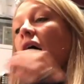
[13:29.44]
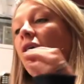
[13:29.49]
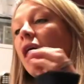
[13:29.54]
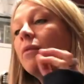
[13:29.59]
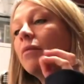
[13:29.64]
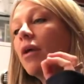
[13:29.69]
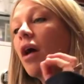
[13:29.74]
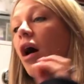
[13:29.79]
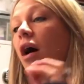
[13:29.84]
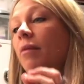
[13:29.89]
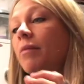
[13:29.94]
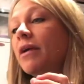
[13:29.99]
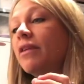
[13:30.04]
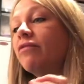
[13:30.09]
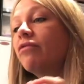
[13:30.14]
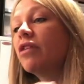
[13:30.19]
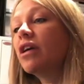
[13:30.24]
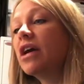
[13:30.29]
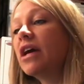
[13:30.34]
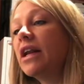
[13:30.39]
I'm
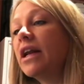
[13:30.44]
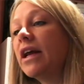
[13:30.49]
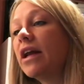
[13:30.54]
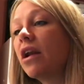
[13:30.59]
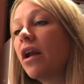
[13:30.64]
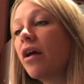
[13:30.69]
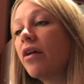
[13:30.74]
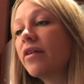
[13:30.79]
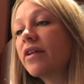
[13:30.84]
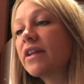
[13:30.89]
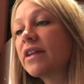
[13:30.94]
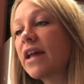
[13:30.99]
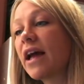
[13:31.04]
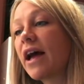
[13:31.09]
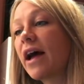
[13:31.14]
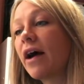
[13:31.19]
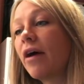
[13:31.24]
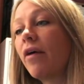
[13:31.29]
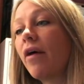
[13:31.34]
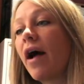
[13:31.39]
coming really close
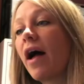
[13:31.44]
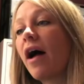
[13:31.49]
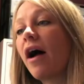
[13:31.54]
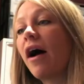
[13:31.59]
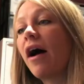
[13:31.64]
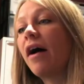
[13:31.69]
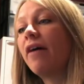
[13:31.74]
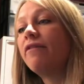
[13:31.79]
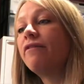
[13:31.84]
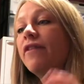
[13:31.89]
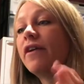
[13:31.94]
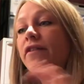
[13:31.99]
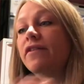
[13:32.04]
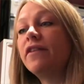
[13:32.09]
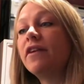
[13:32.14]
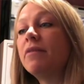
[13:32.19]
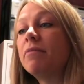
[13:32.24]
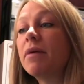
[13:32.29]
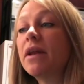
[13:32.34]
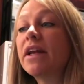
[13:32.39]
now,
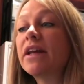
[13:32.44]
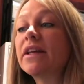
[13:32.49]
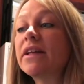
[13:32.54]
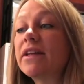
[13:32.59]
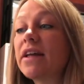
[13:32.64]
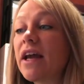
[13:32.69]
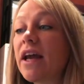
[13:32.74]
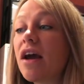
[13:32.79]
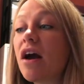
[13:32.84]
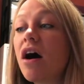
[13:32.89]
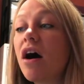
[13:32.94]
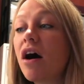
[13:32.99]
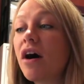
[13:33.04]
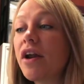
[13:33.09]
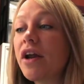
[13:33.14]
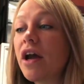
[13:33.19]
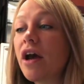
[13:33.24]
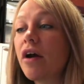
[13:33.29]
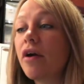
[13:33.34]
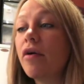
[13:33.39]
50 minutes a day
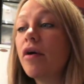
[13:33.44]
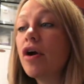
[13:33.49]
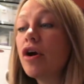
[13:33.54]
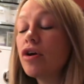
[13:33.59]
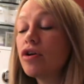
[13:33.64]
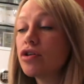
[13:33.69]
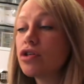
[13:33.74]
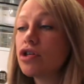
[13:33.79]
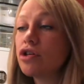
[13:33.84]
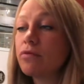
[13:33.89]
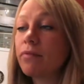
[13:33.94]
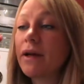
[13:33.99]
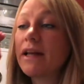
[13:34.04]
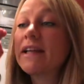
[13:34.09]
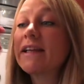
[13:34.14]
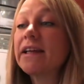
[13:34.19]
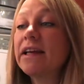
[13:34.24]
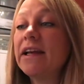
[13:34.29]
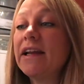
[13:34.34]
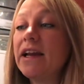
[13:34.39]
cardio, to my
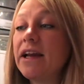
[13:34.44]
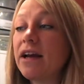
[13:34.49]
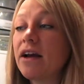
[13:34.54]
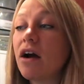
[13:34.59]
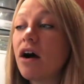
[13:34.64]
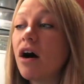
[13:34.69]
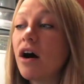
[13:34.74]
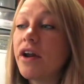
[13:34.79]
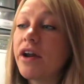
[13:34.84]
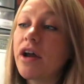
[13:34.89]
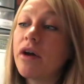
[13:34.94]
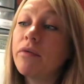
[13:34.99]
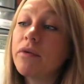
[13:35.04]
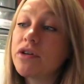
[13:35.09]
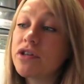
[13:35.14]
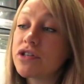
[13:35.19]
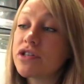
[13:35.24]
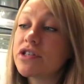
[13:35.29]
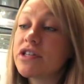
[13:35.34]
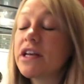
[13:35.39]
ceiling cardio,
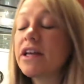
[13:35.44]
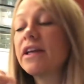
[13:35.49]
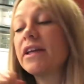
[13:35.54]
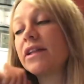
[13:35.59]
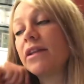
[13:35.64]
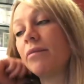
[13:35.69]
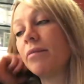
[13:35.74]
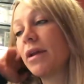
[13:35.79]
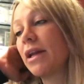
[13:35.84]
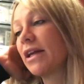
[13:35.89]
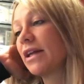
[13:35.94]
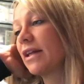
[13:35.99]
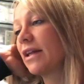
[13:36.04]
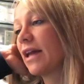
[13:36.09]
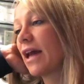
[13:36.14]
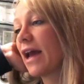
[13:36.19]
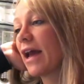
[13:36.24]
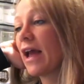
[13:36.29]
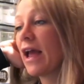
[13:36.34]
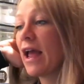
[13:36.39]
which is 60 minutes a
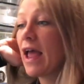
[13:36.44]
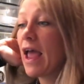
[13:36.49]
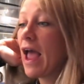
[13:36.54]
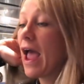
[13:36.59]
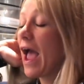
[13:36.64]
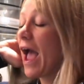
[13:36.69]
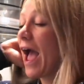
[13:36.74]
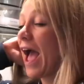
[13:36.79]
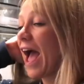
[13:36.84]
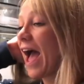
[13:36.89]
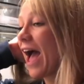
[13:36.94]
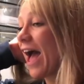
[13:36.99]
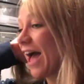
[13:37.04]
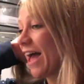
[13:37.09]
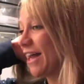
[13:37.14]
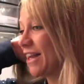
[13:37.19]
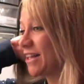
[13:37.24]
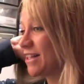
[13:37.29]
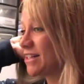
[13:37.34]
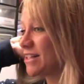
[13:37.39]
day.
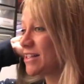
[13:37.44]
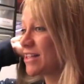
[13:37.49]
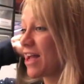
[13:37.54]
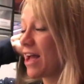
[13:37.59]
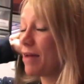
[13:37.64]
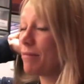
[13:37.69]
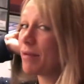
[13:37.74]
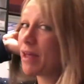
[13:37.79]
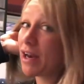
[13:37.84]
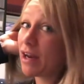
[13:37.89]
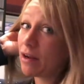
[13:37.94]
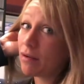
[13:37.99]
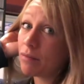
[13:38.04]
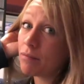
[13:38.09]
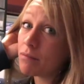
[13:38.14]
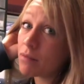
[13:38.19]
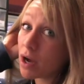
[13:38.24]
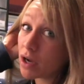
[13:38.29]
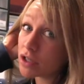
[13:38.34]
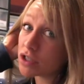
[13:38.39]
And I'm
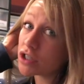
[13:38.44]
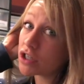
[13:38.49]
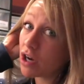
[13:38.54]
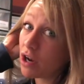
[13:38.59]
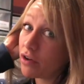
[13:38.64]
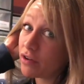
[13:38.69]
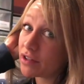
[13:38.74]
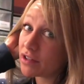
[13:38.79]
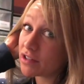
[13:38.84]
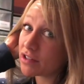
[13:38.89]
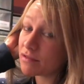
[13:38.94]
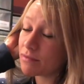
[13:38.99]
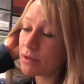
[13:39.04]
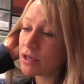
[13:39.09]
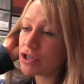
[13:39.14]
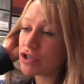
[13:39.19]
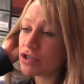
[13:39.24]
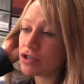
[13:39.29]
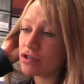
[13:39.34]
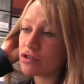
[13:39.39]
getting much closer to
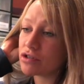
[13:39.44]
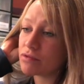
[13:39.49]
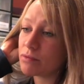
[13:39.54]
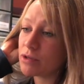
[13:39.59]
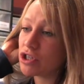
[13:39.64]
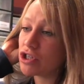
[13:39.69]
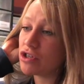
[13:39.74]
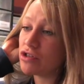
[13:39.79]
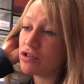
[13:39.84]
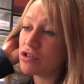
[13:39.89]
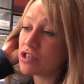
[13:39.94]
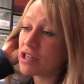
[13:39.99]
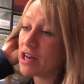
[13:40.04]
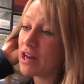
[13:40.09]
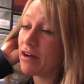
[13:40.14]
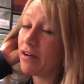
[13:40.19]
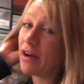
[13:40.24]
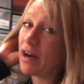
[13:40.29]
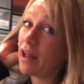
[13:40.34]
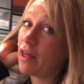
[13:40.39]
my shoots. My shoots are
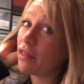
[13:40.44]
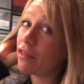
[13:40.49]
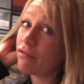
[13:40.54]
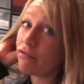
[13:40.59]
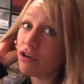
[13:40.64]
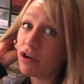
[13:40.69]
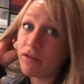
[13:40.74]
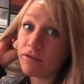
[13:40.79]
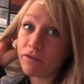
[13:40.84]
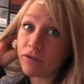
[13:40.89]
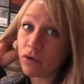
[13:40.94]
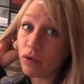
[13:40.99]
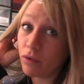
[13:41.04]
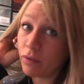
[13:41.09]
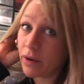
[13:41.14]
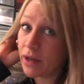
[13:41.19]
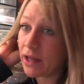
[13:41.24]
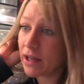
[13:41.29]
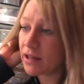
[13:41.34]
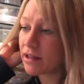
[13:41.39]
now in like 3 and 4
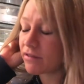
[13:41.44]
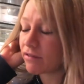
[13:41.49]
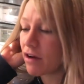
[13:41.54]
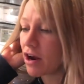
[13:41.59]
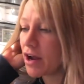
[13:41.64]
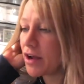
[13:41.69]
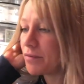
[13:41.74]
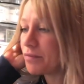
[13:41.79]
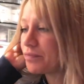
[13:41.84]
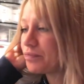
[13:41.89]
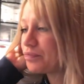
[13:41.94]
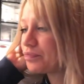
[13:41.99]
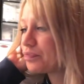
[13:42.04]
weeks, right?